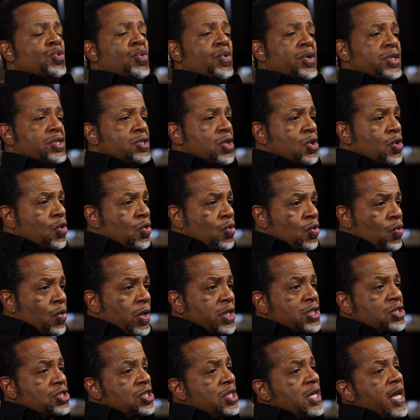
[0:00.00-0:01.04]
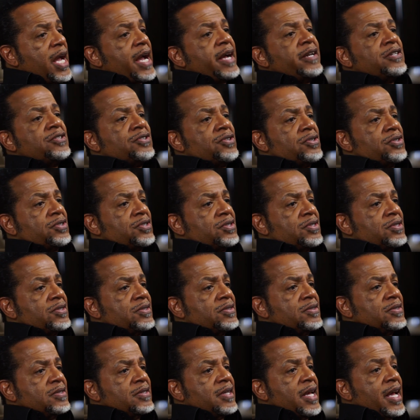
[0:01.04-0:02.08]
We want to question answers
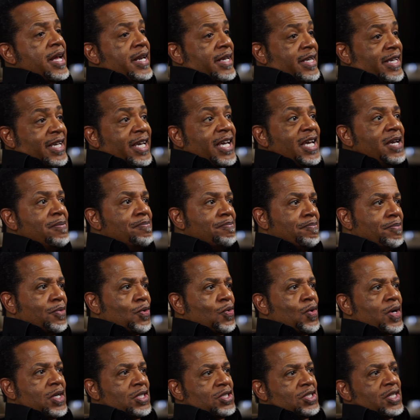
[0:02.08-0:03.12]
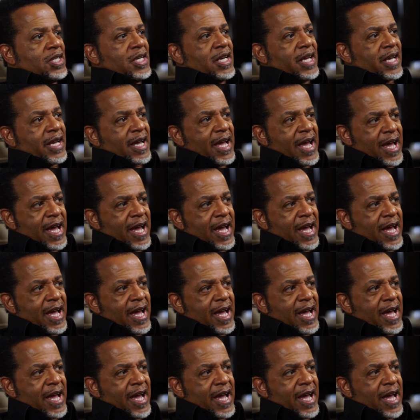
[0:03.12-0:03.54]
and keep questioning